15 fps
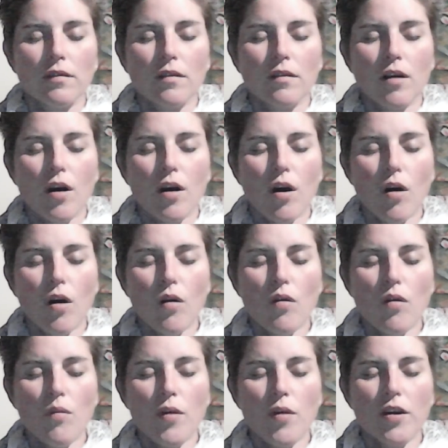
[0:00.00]
Whole
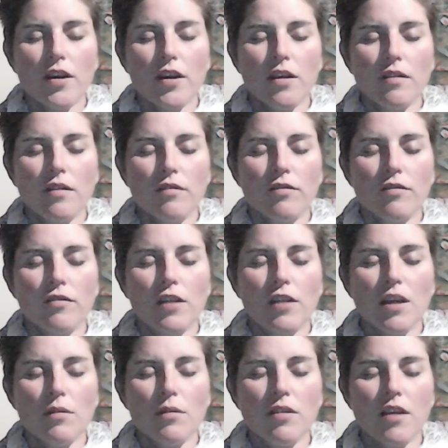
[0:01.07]
body
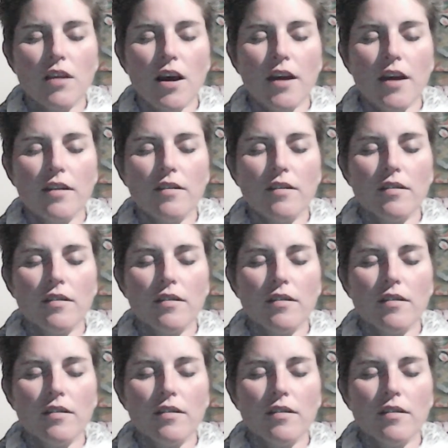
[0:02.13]
filling with light,